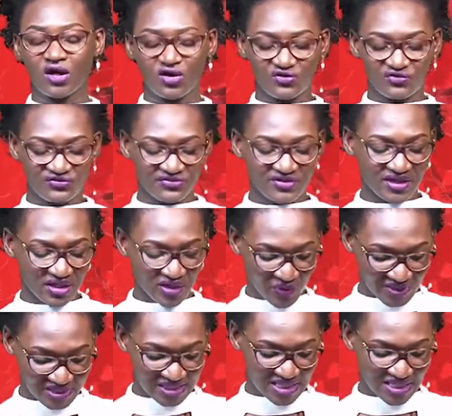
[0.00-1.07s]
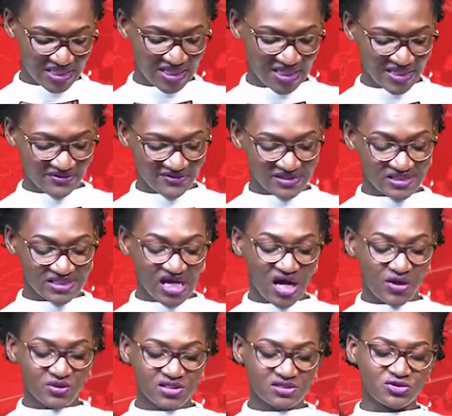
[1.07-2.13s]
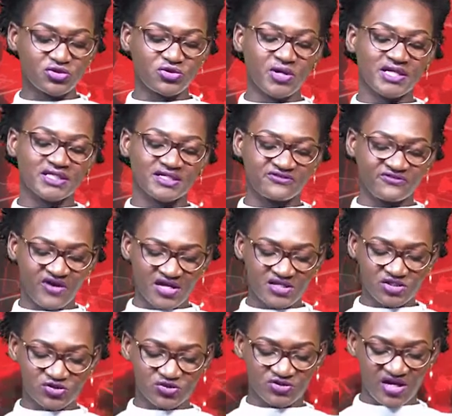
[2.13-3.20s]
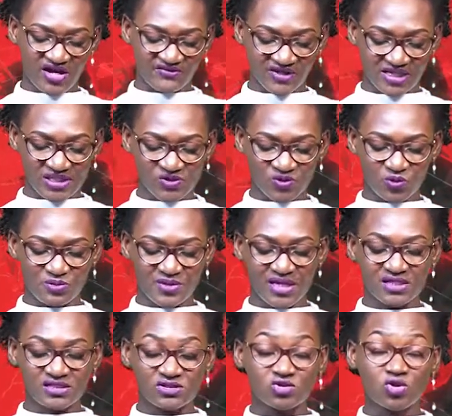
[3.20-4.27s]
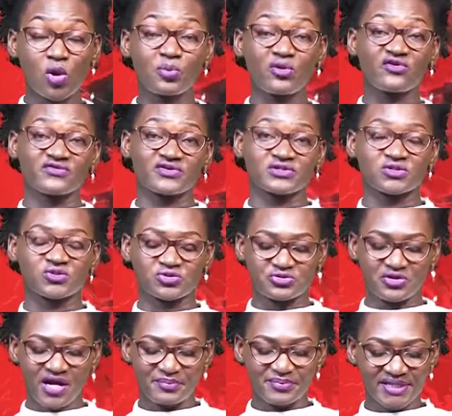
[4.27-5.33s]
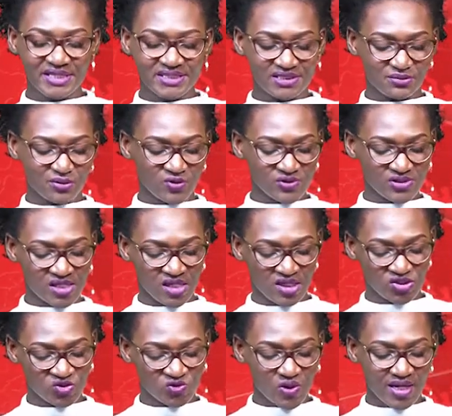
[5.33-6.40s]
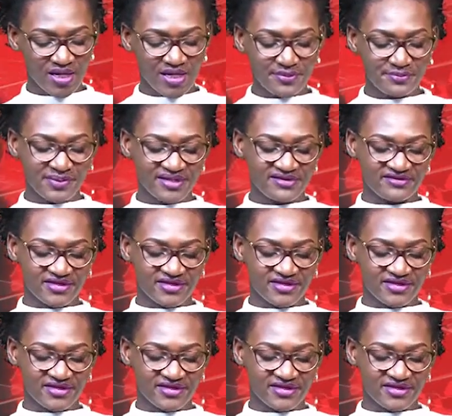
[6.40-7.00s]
of the equator. This town is of great advantage to travelers who make stopovers to grab eatables to accompany